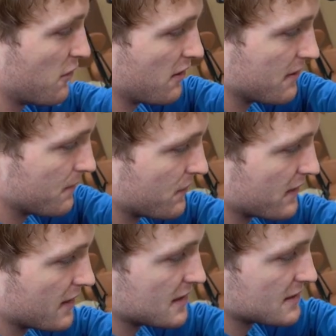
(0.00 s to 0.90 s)
What are you
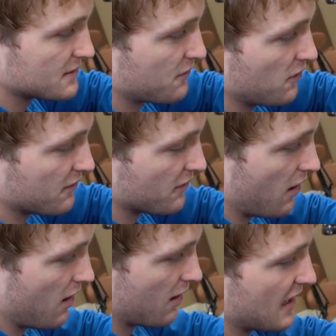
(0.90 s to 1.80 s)
talking about? It's for a
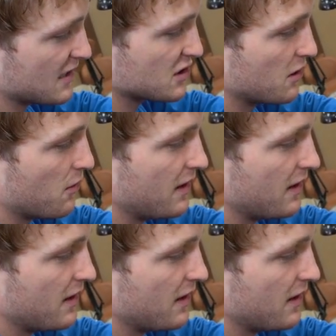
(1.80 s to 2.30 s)
vlog. Actually, you know